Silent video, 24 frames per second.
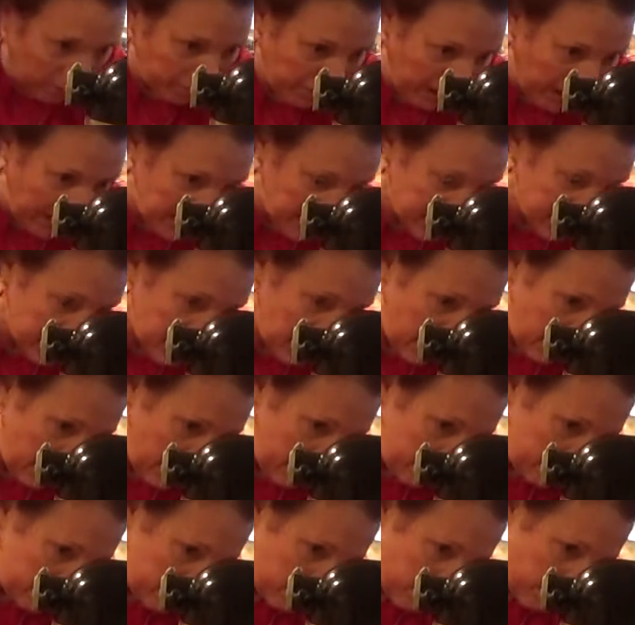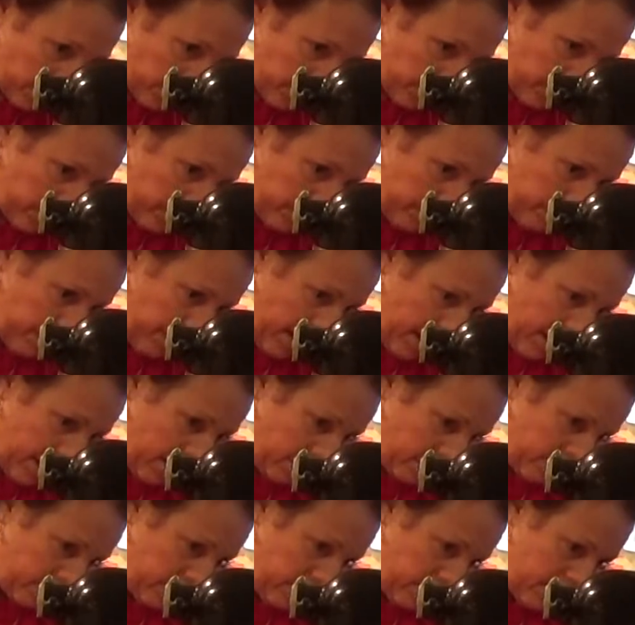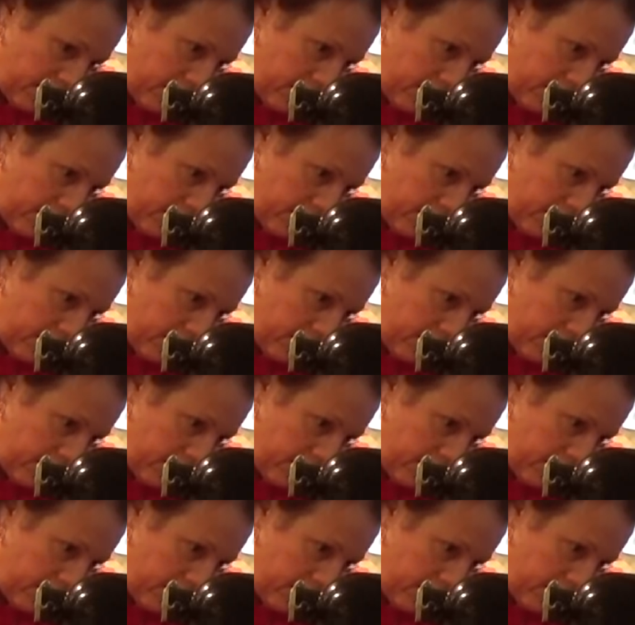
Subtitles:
to raise up, turn around.